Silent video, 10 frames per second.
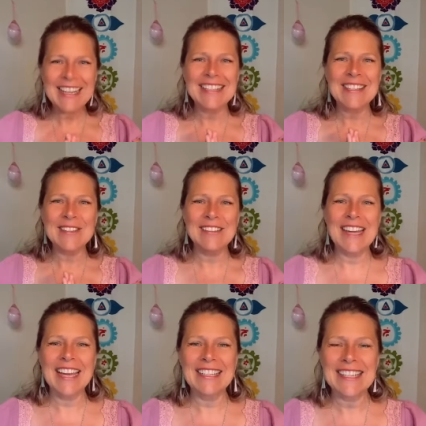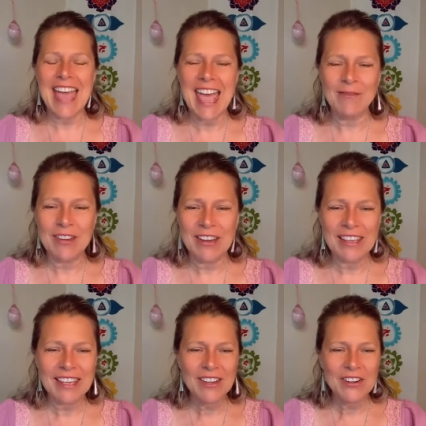It's so nice to have you
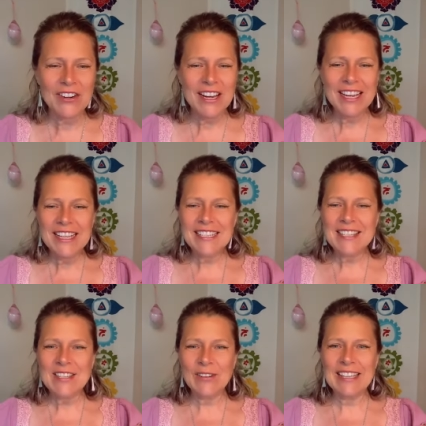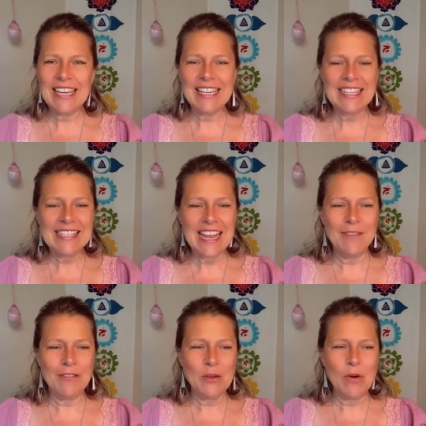here. So, ladies,
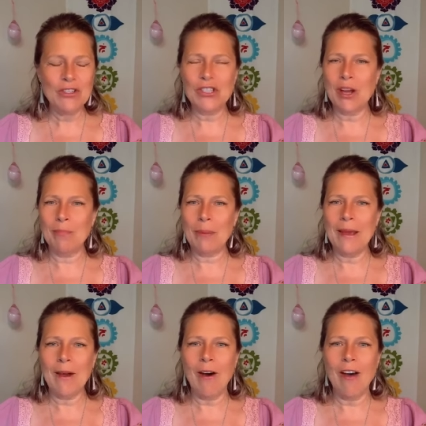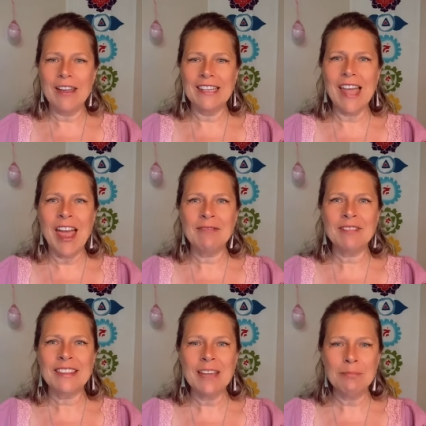if you are jumping on live,
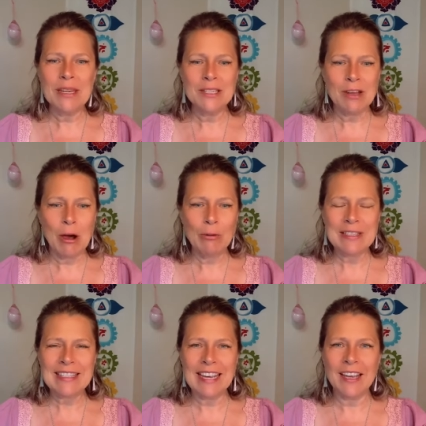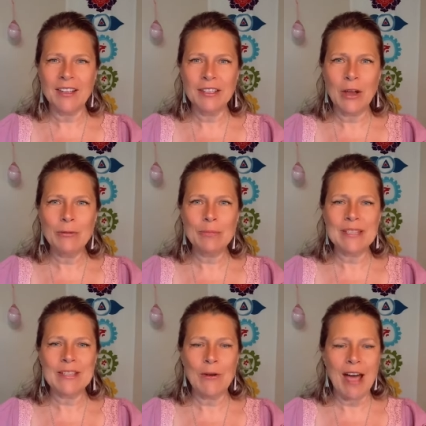let me know. Say hello
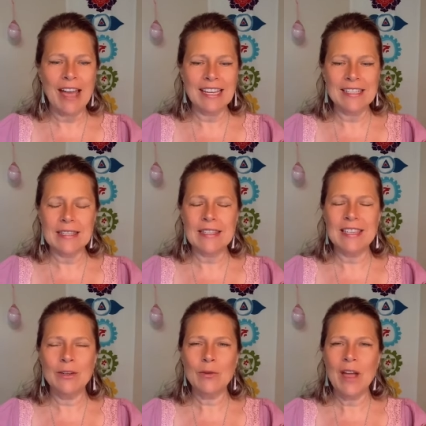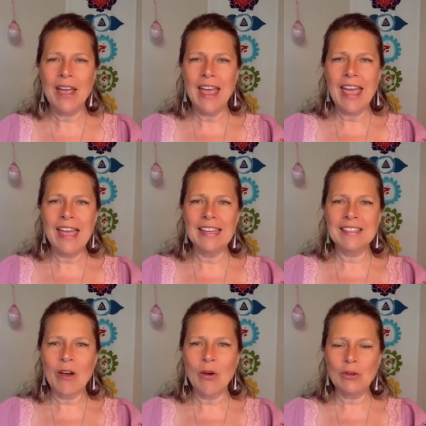so I can see you
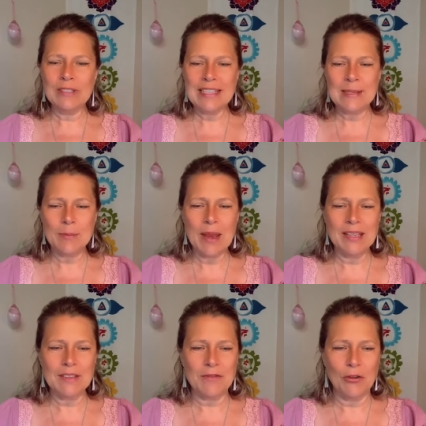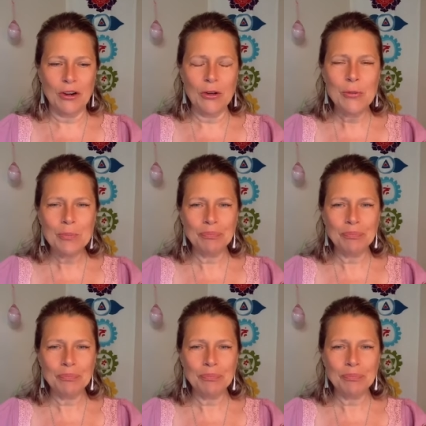and hold space for you.